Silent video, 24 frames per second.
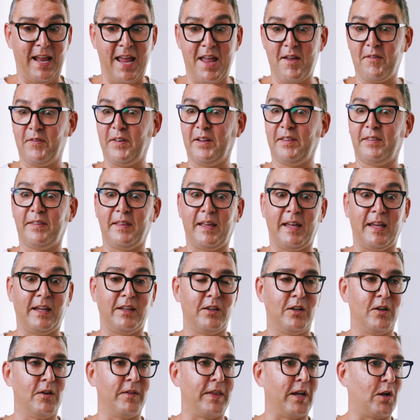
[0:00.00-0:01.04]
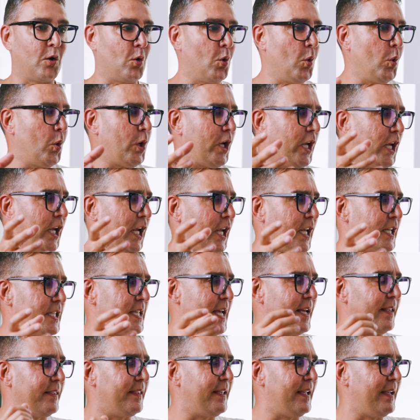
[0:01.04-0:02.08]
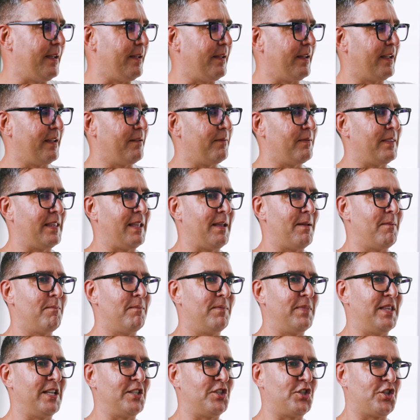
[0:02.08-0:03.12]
Everything, the cookies and the